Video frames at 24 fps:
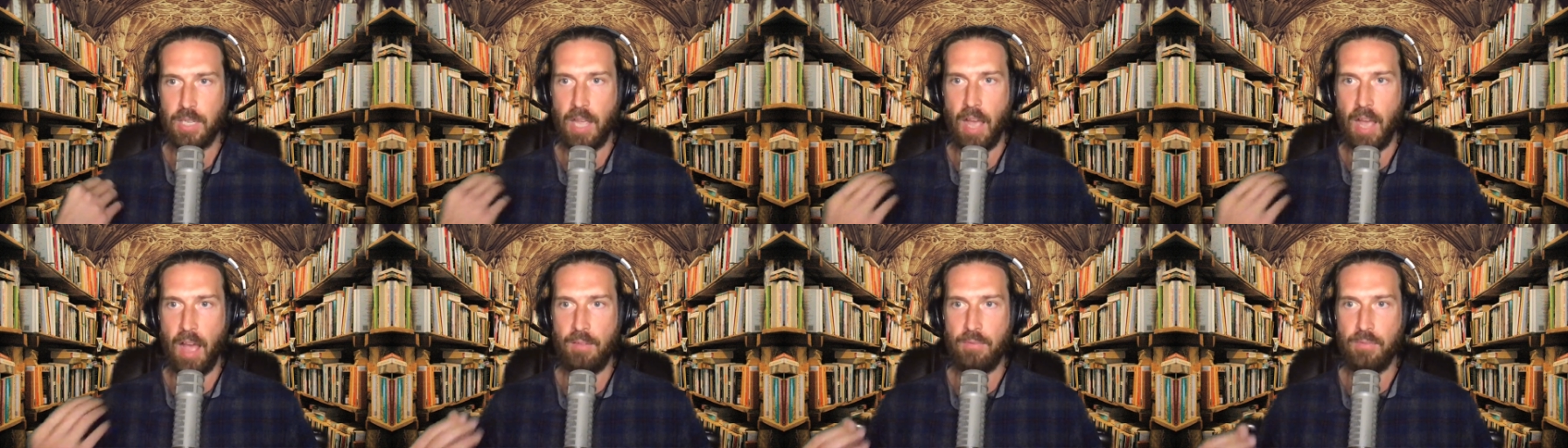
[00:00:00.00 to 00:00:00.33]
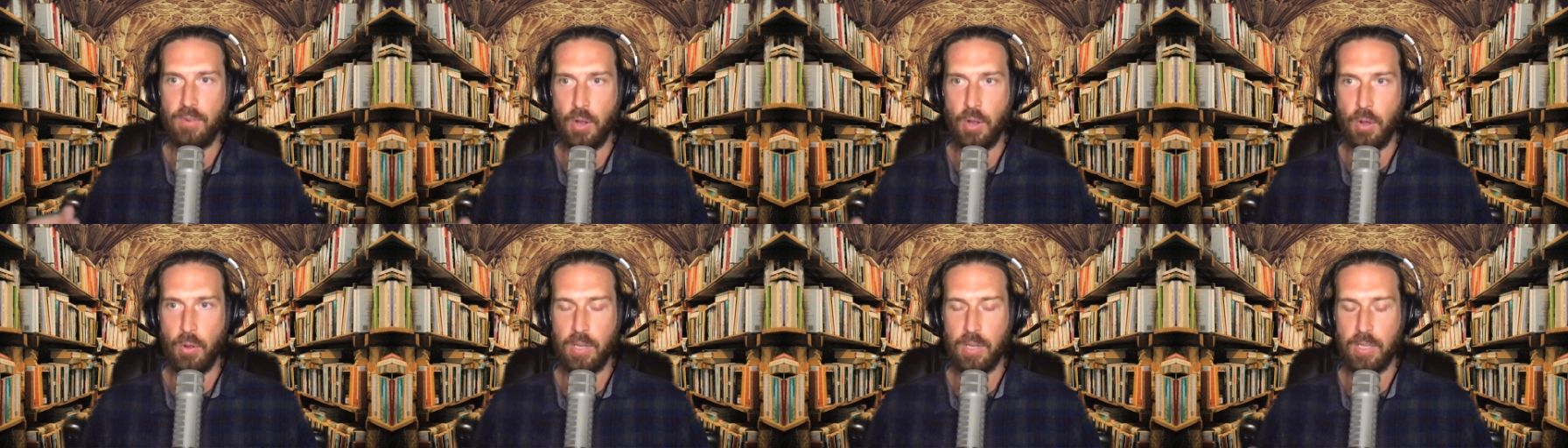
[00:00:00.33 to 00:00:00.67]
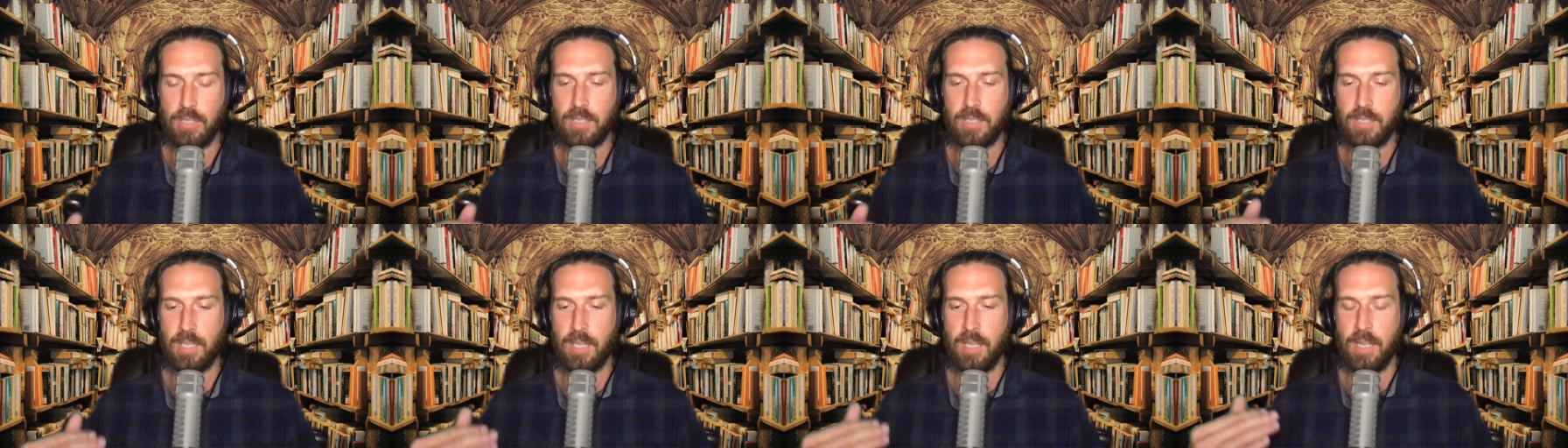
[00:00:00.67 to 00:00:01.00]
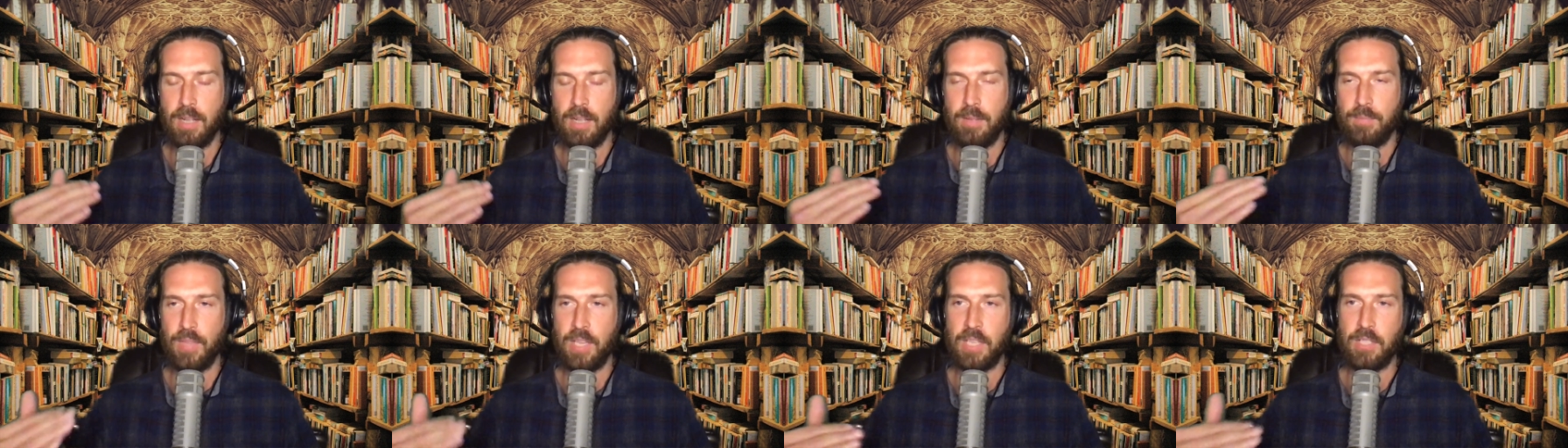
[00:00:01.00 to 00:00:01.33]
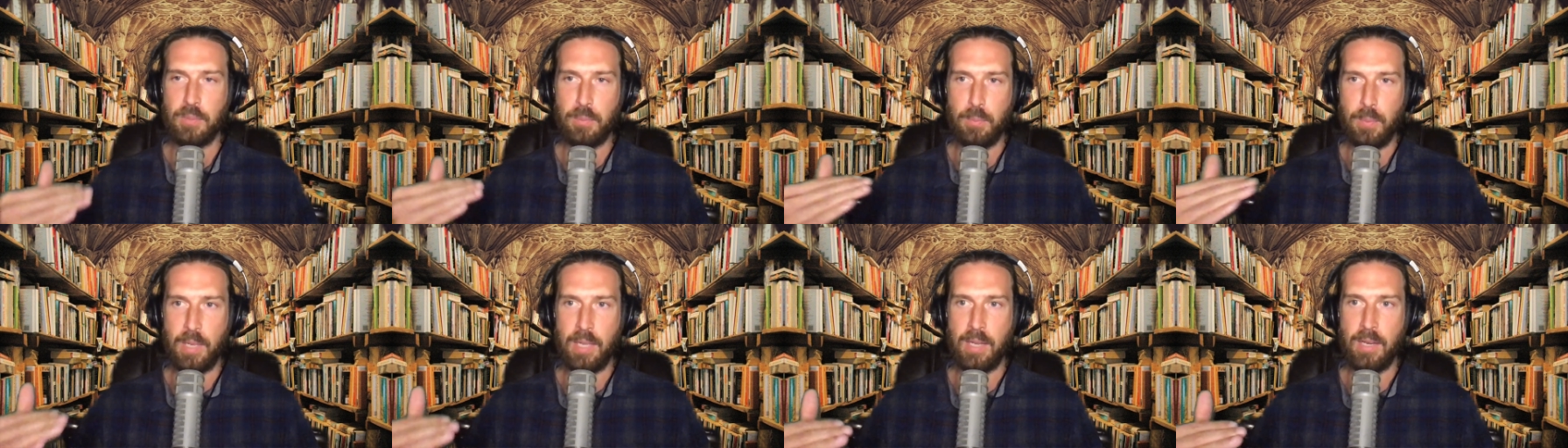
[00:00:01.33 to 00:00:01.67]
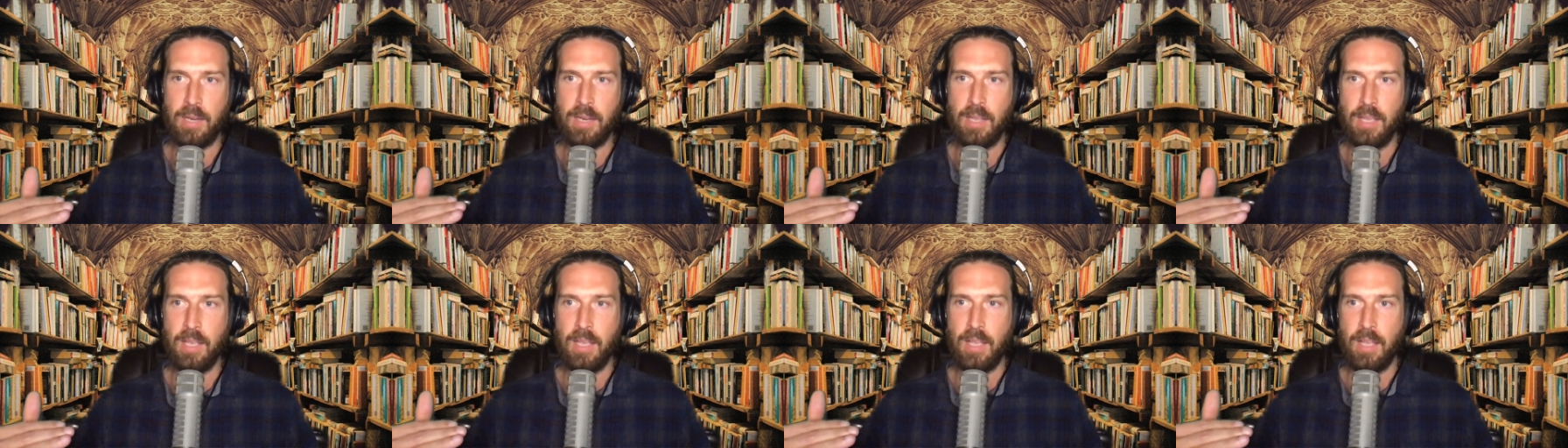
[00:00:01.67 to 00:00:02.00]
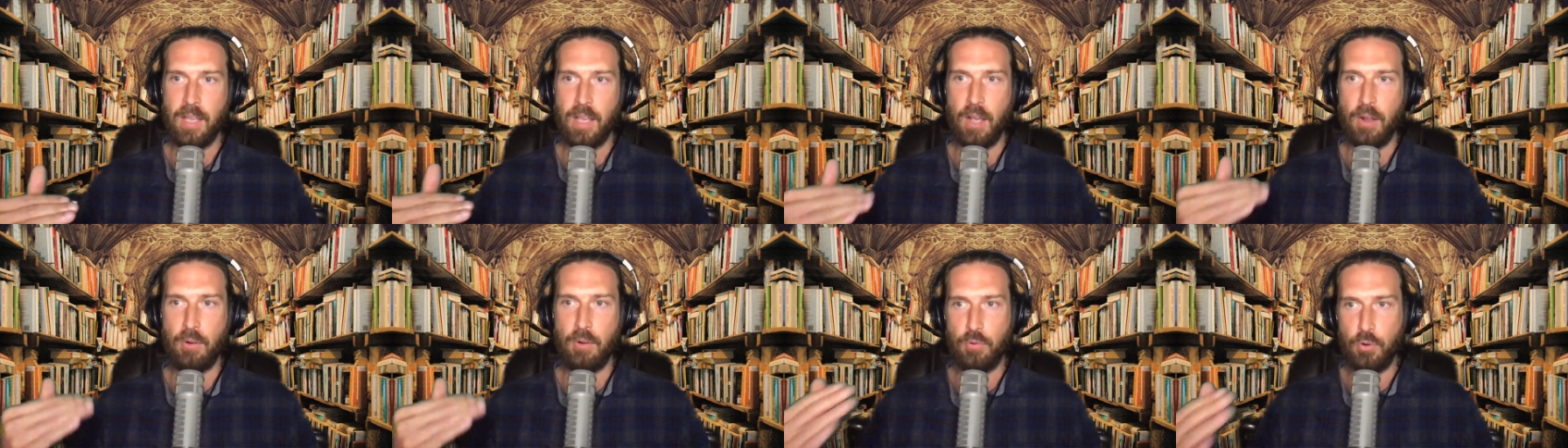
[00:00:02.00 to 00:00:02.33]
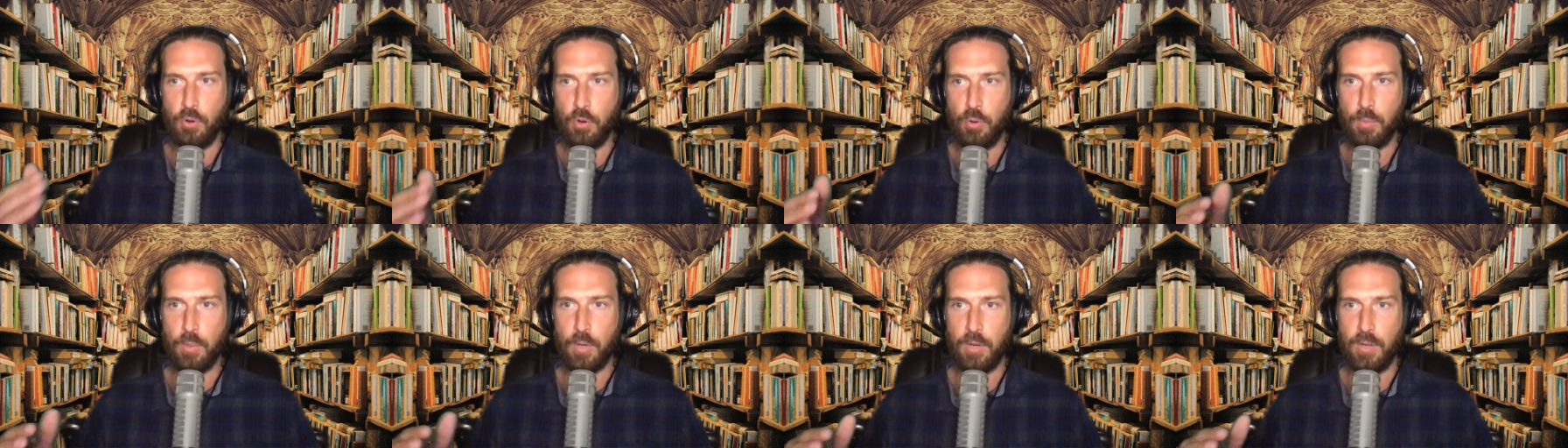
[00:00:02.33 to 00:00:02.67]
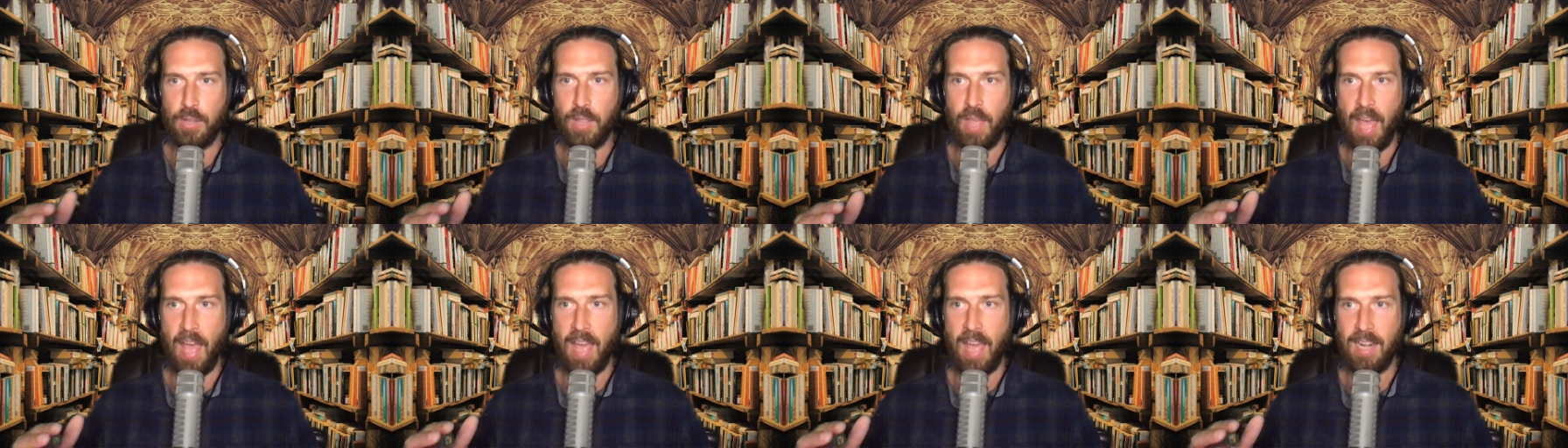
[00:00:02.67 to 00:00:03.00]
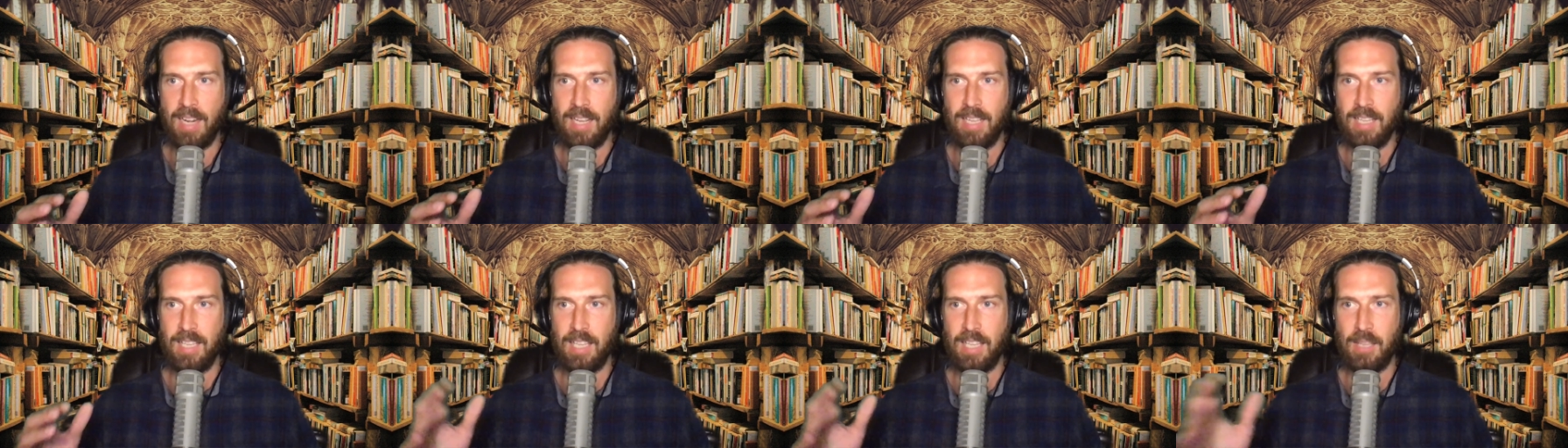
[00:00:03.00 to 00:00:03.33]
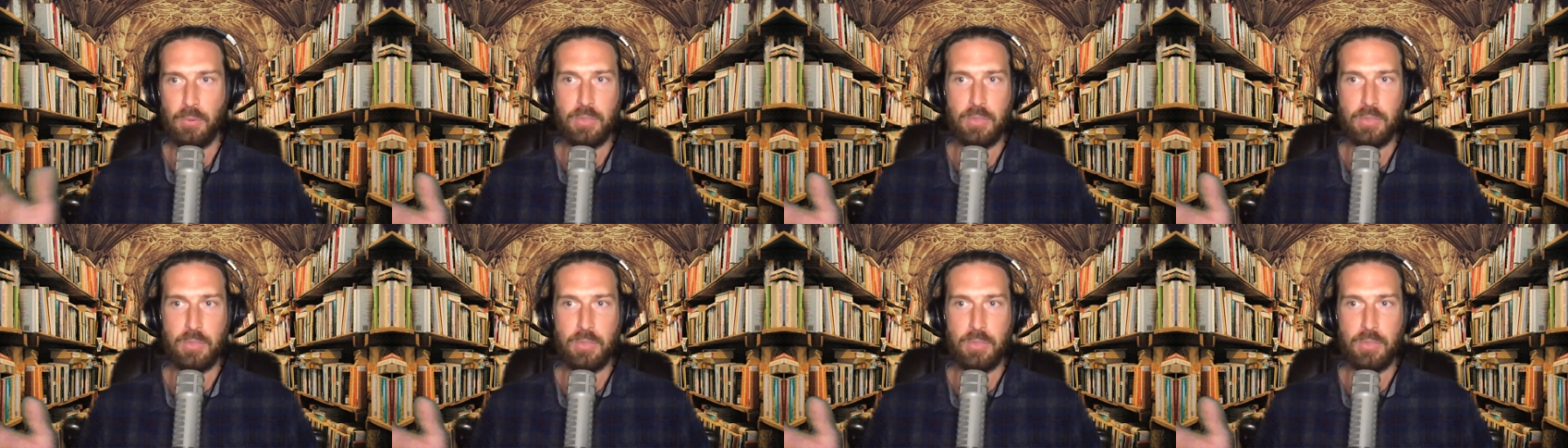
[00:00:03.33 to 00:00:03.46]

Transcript: I've noticed it's been a rumor that he was